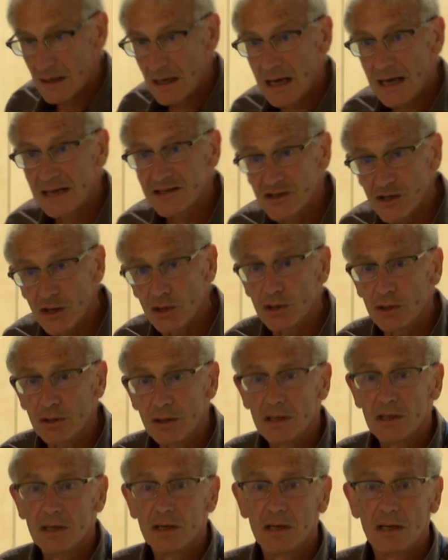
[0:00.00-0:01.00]
And
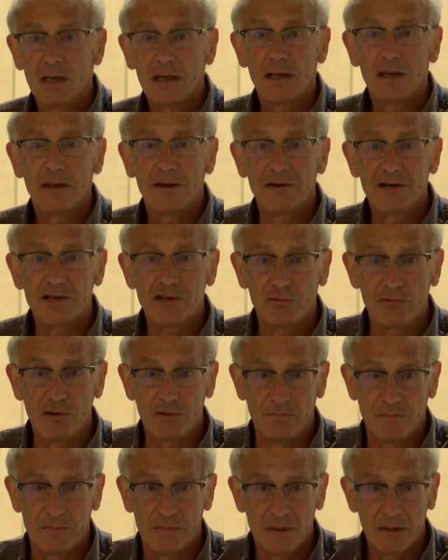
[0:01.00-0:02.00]
so there is a
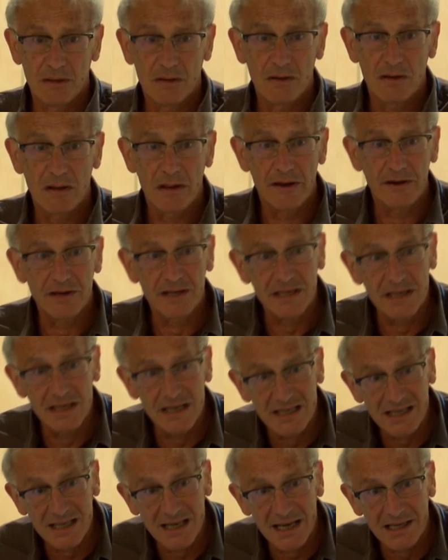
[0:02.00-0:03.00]
room, there is a
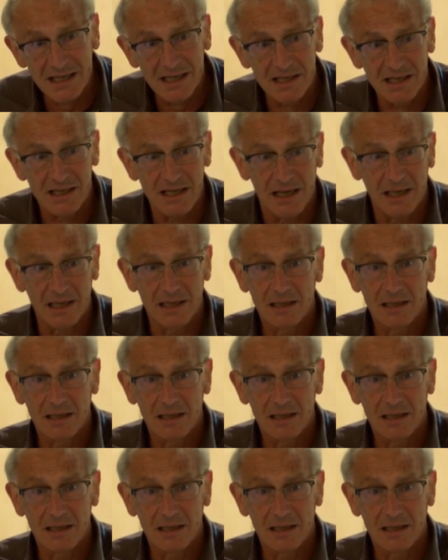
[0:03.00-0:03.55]
necessity